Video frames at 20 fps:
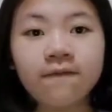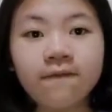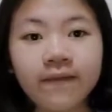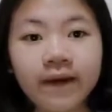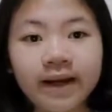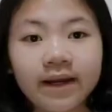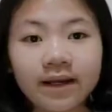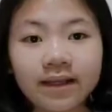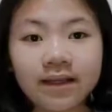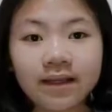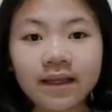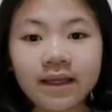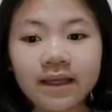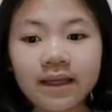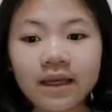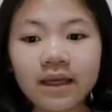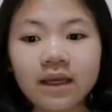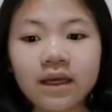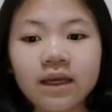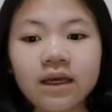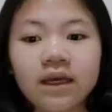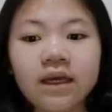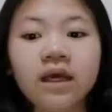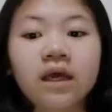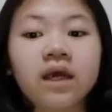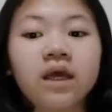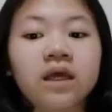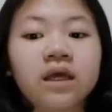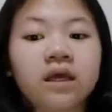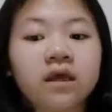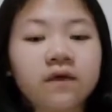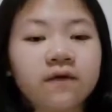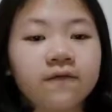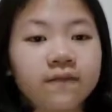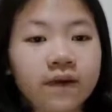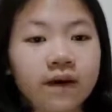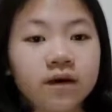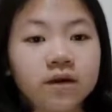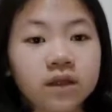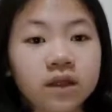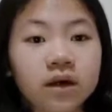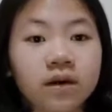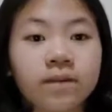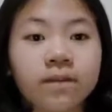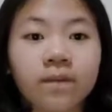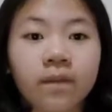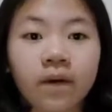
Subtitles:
Finally, he found a